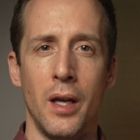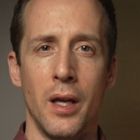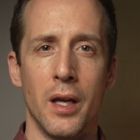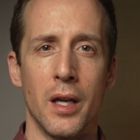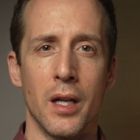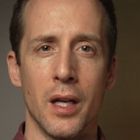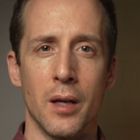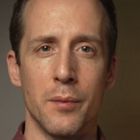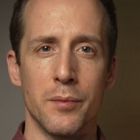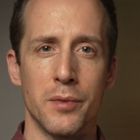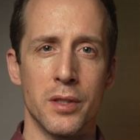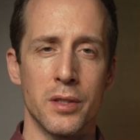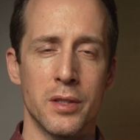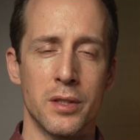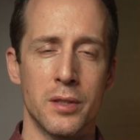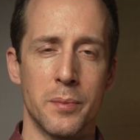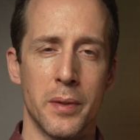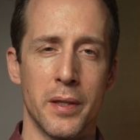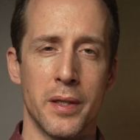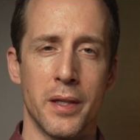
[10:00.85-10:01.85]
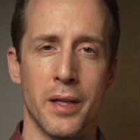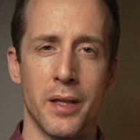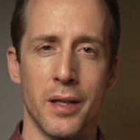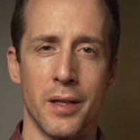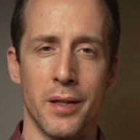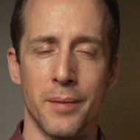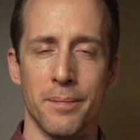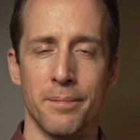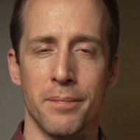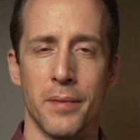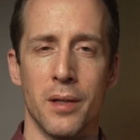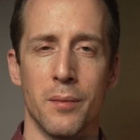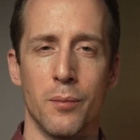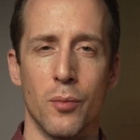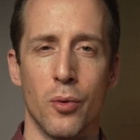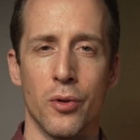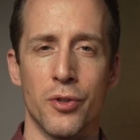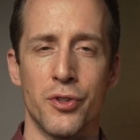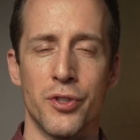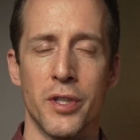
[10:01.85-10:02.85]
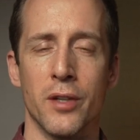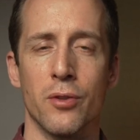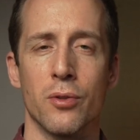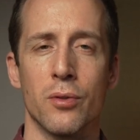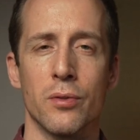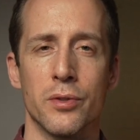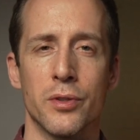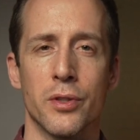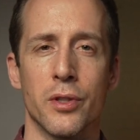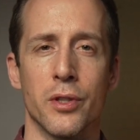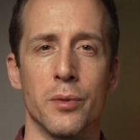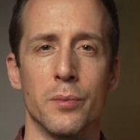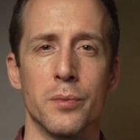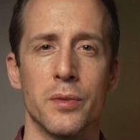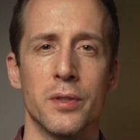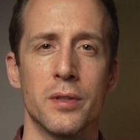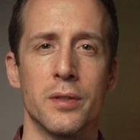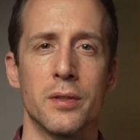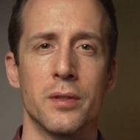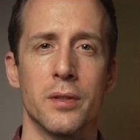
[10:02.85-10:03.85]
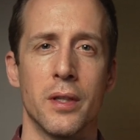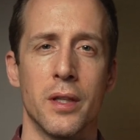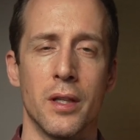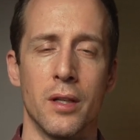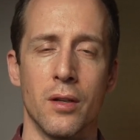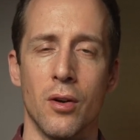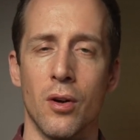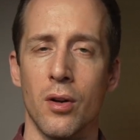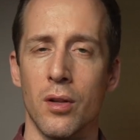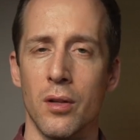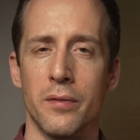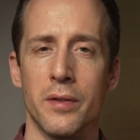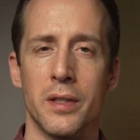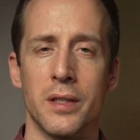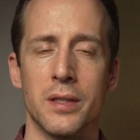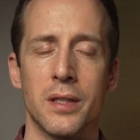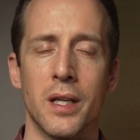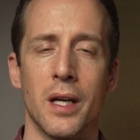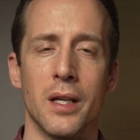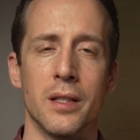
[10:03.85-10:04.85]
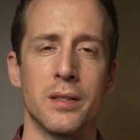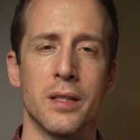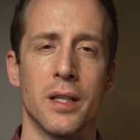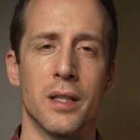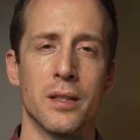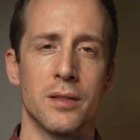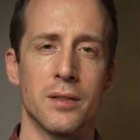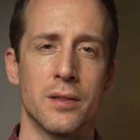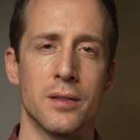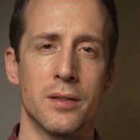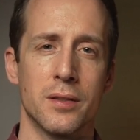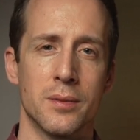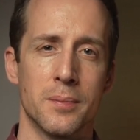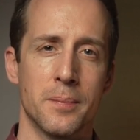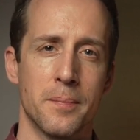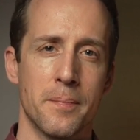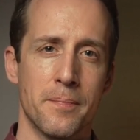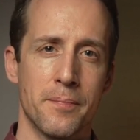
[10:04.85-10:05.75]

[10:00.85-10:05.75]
and I'm just speaking in more general terms in all of these contexts.